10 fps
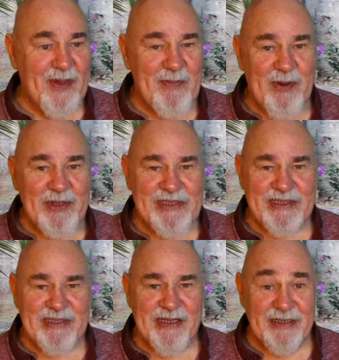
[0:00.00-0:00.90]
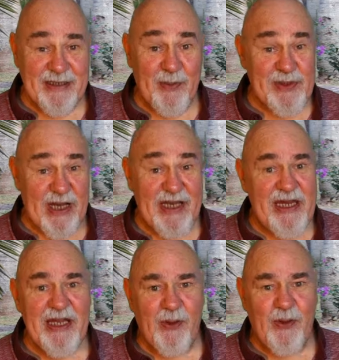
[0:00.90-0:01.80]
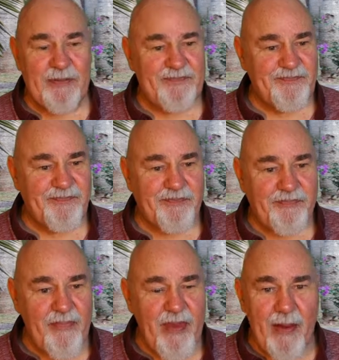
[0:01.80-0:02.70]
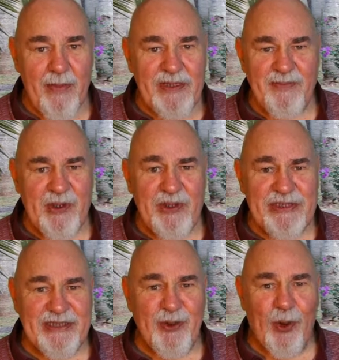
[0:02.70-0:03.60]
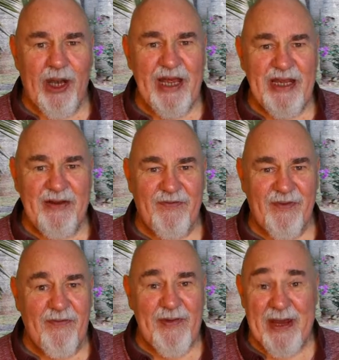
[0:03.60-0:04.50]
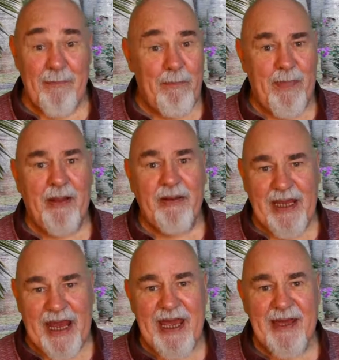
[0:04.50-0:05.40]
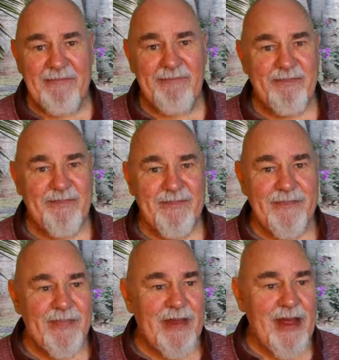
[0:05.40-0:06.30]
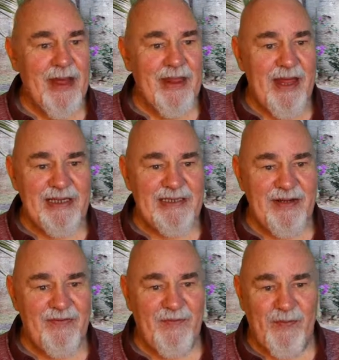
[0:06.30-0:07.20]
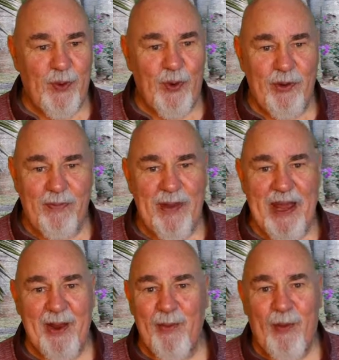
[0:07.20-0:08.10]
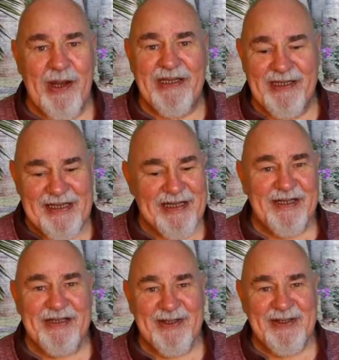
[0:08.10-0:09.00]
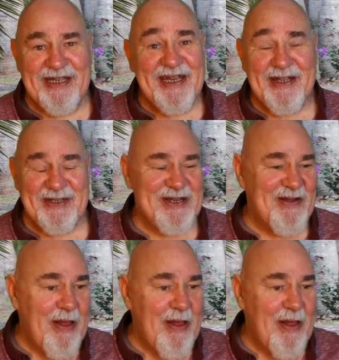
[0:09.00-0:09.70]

because it was a kilo, but it's because it's so light and fluffy and bulky, that's in 4 big 1 litre containers.